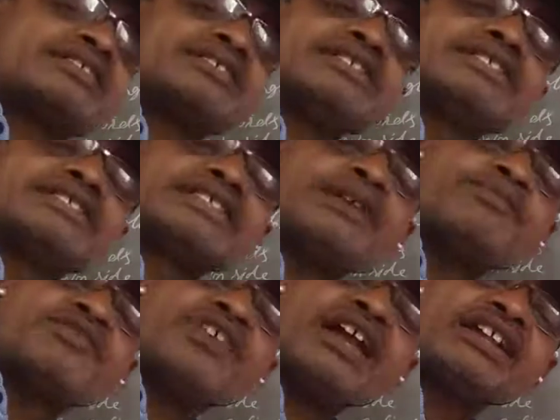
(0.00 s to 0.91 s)
In
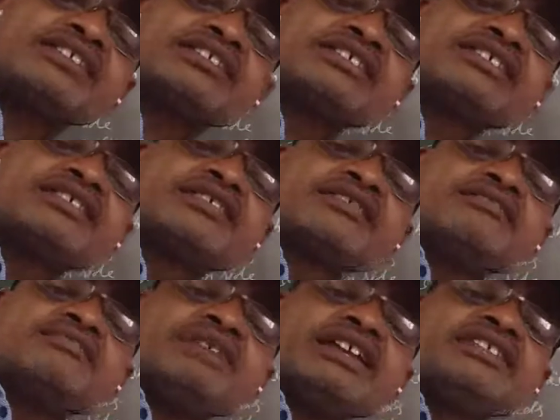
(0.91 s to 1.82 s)
subject,
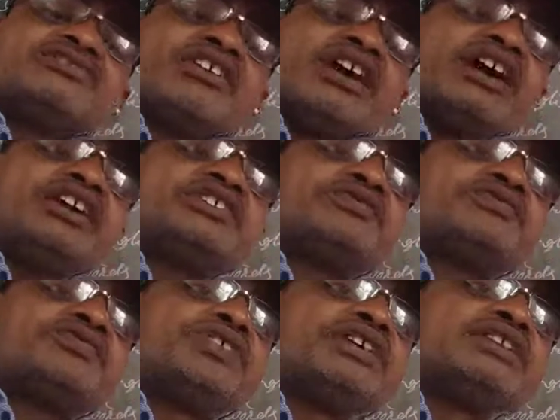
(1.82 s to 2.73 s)
please write
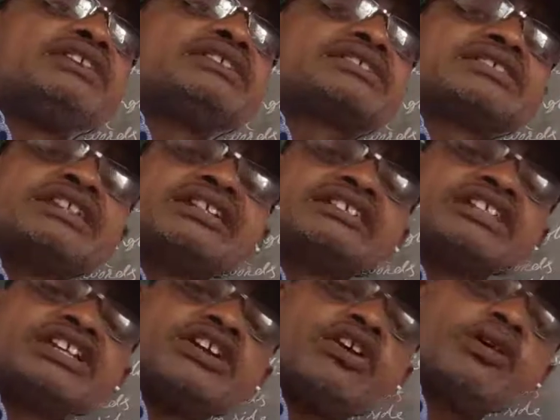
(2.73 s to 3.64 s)
first
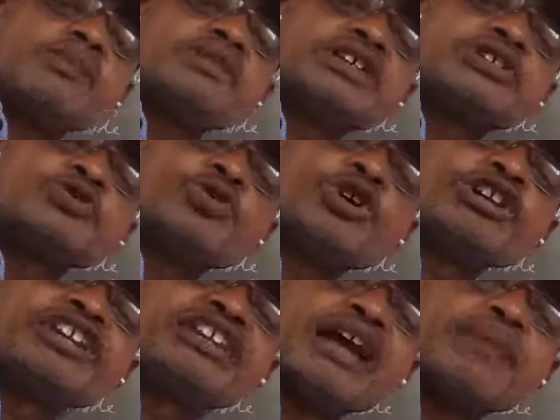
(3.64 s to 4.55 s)
letter of each word
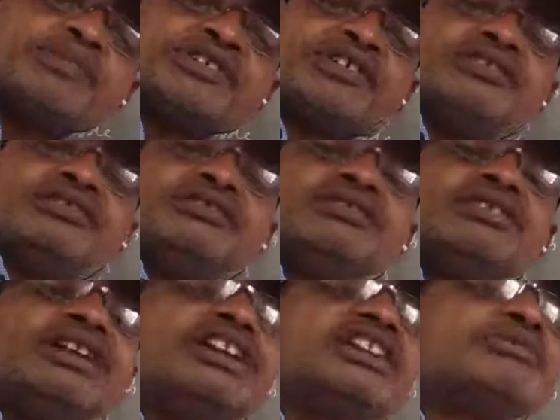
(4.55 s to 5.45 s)
in capital.
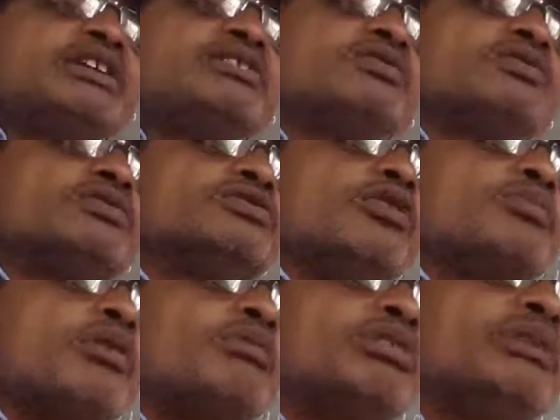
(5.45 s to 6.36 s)
It will do, no problem